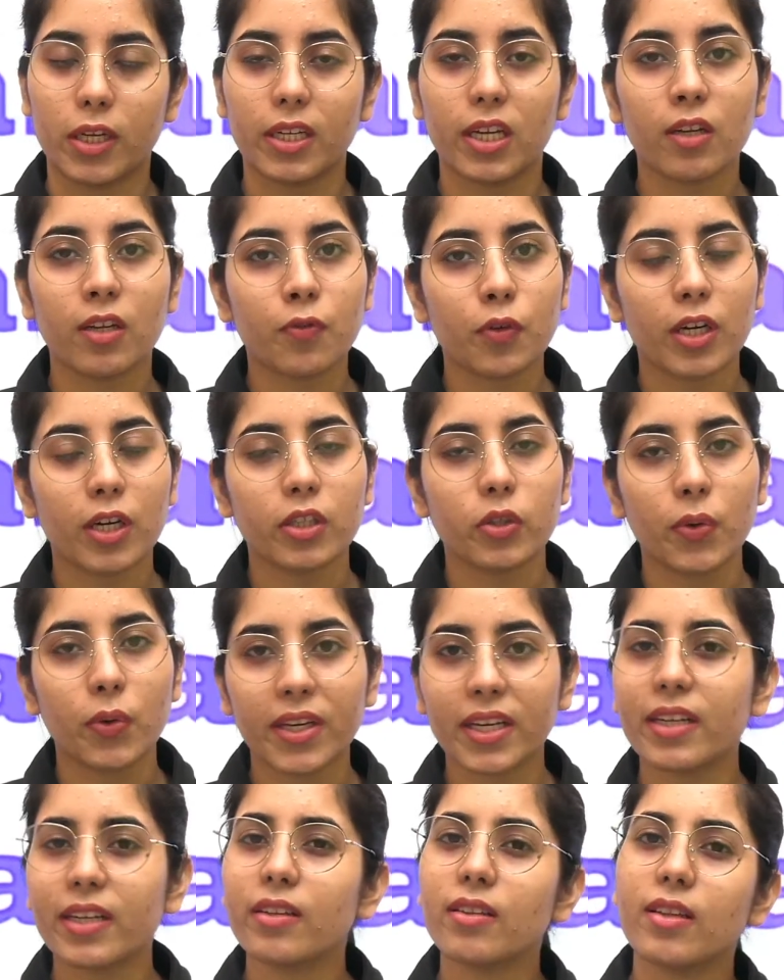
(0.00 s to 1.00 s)
And if you are
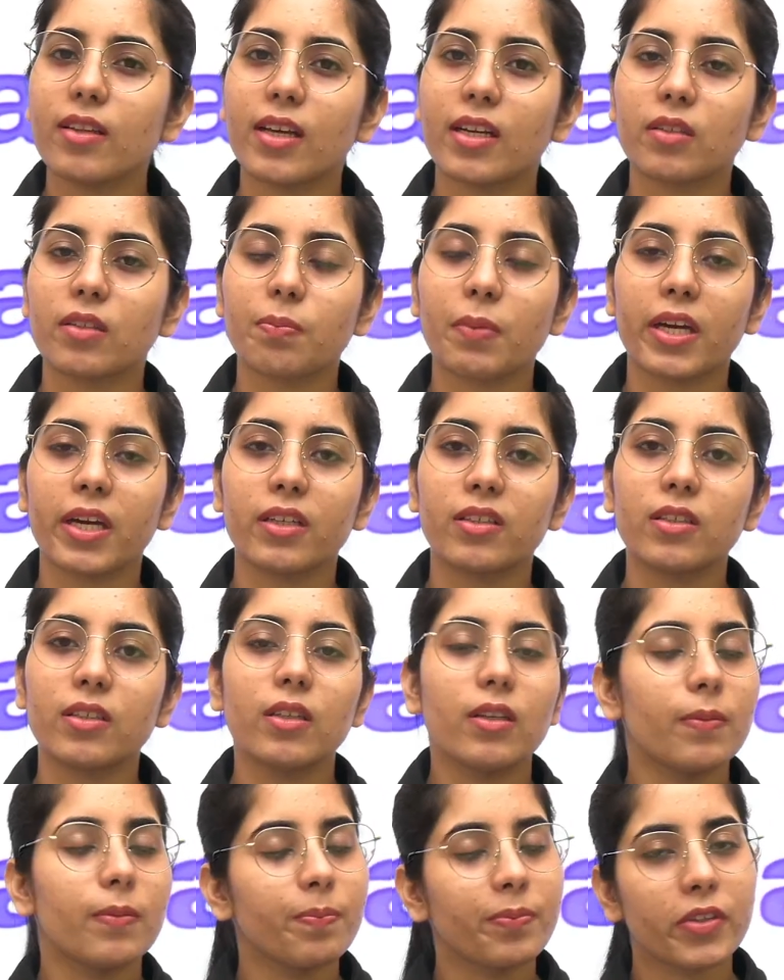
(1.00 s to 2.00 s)
doing it in that manner,
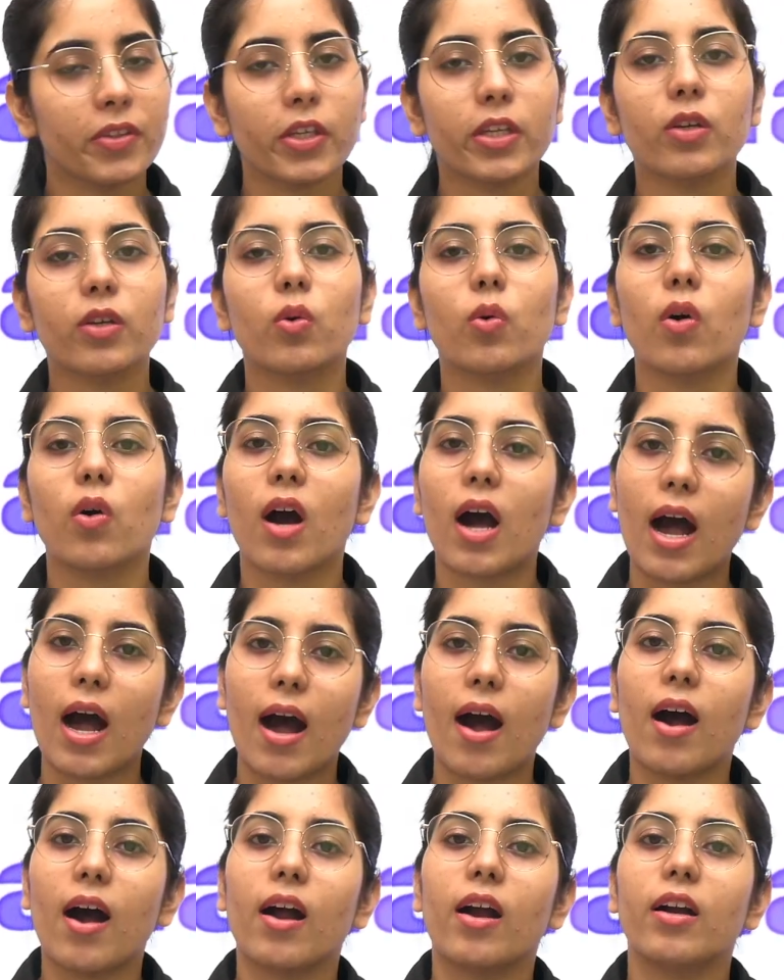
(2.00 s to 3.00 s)
you
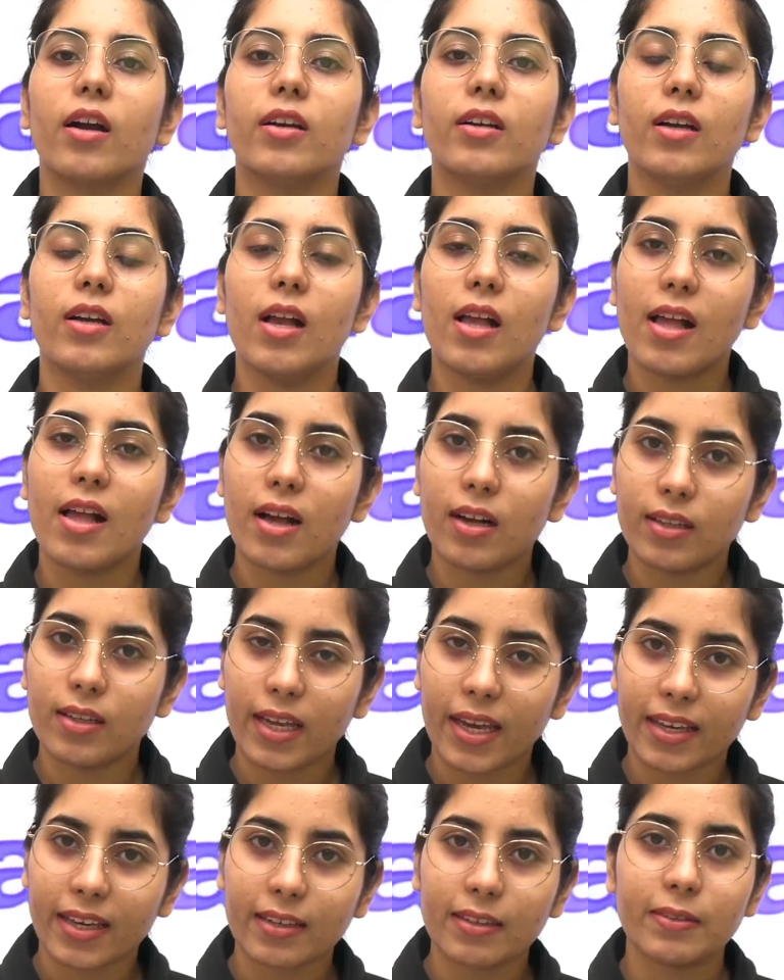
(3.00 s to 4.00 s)
are
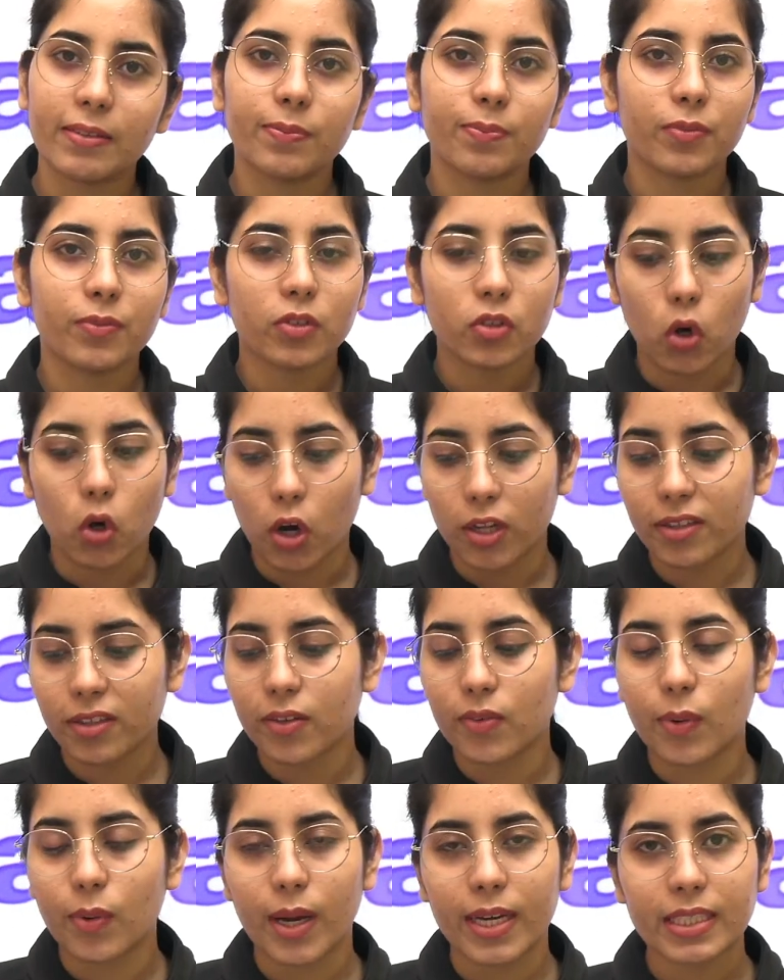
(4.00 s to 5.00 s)
like on the
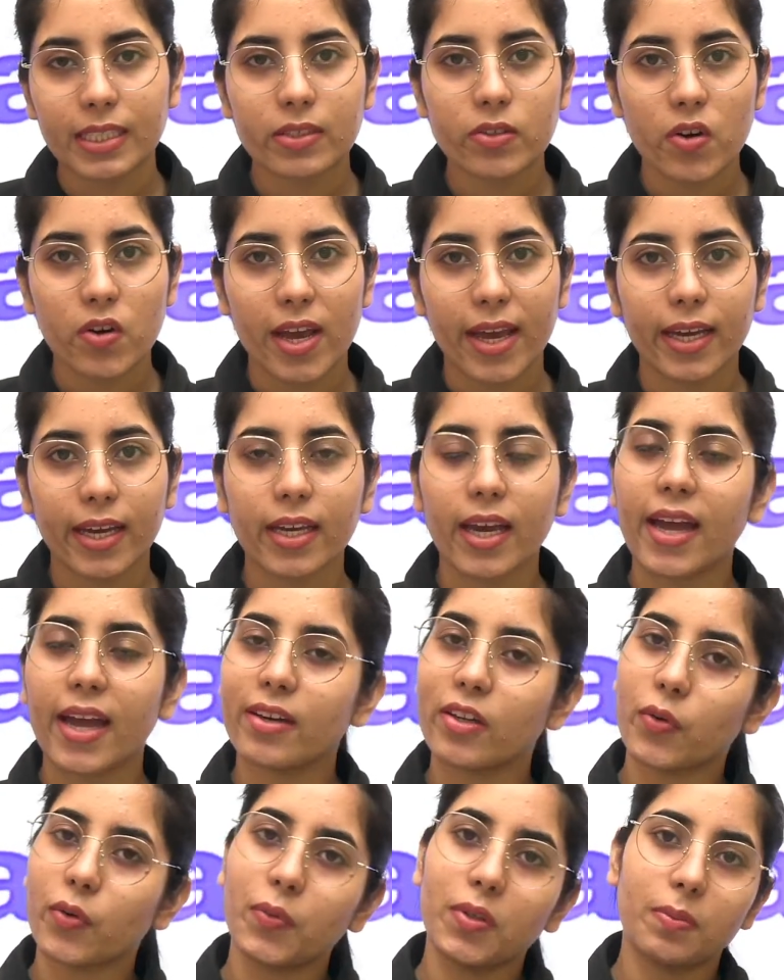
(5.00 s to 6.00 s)
right track and
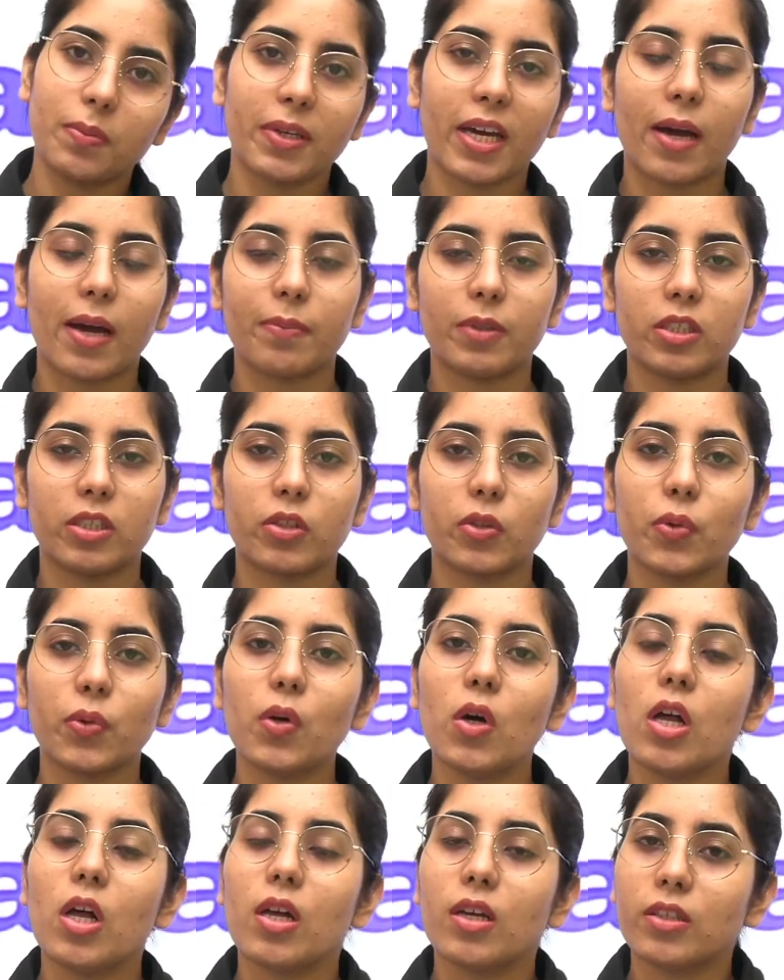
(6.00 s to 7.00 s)
you will be able
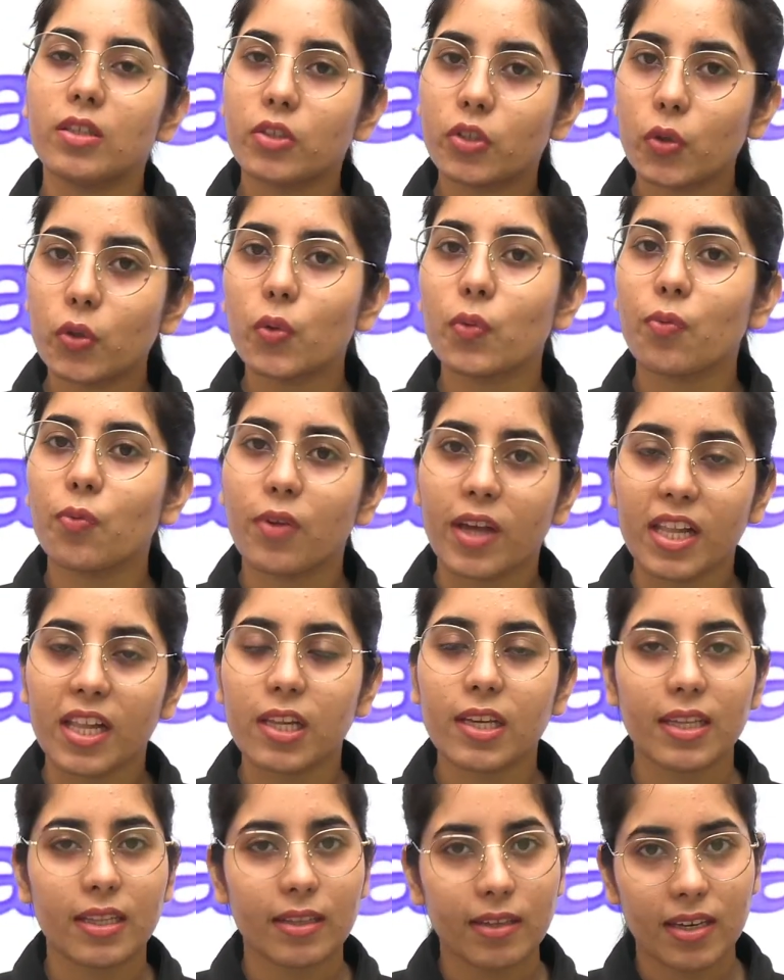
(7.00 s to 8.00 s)
to do well
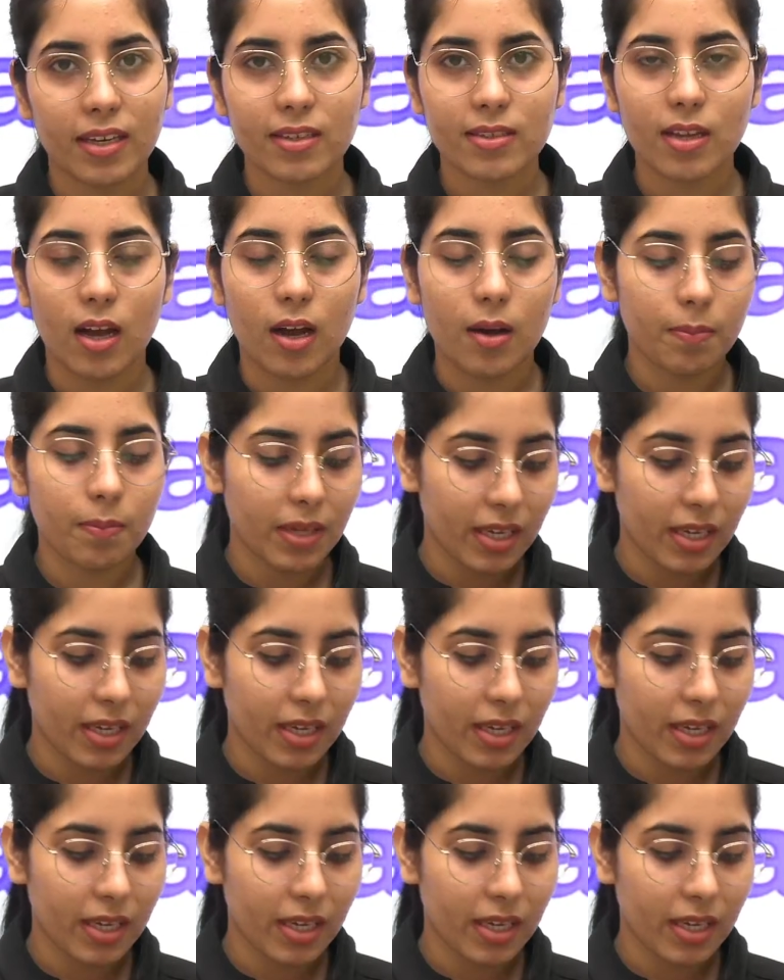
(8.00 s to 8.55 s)
in the exam.